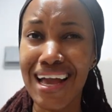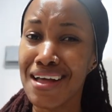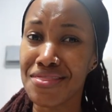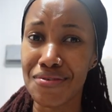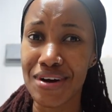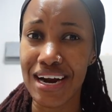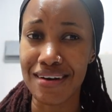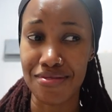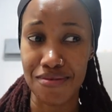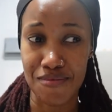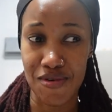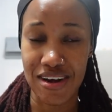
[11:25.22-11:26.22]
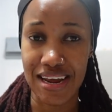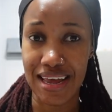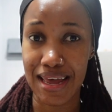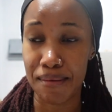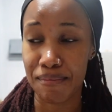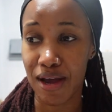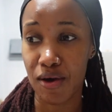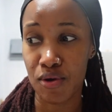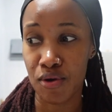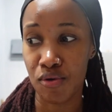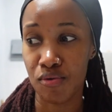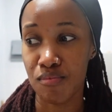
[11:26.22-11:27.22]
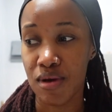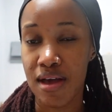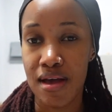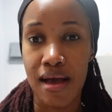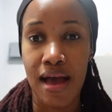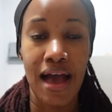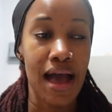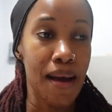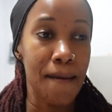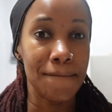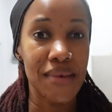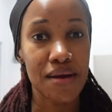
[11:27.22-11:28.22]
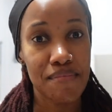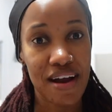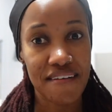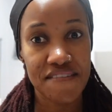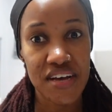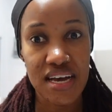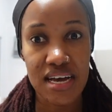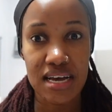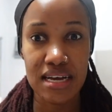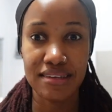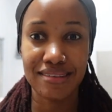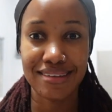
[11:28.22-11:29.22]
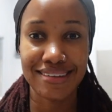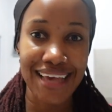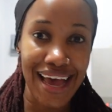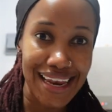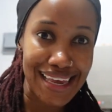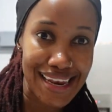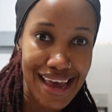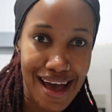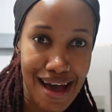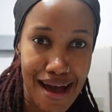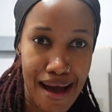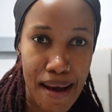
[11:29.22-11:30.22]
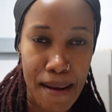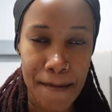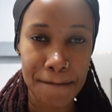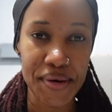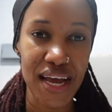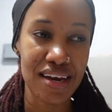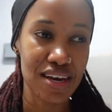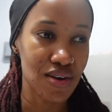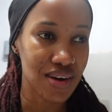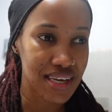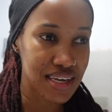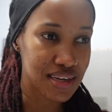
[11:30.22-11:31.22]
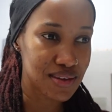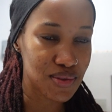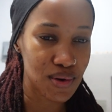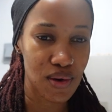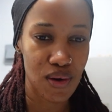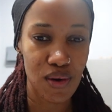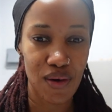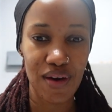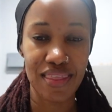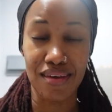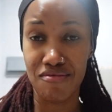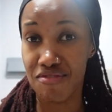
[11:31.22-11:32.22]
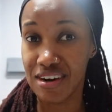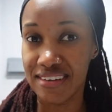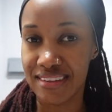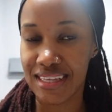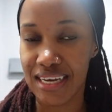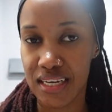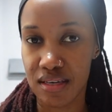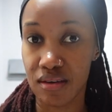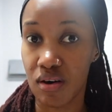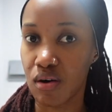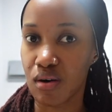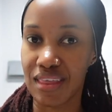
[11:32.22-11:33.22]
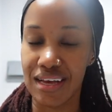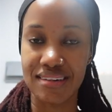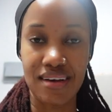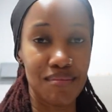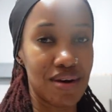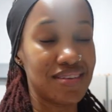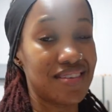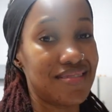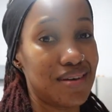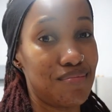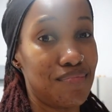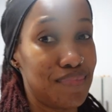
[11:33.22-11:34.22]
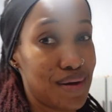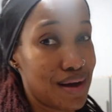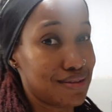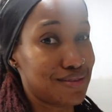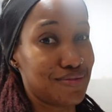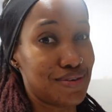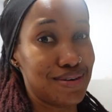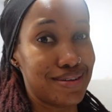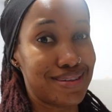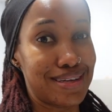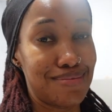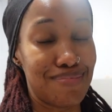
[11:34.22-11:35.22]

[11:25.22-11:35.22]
Had the workout in the morning, came back home, made breakfast, tidied up, and yonkinto, and then rested. Yo, that time I was even about to fall asleep.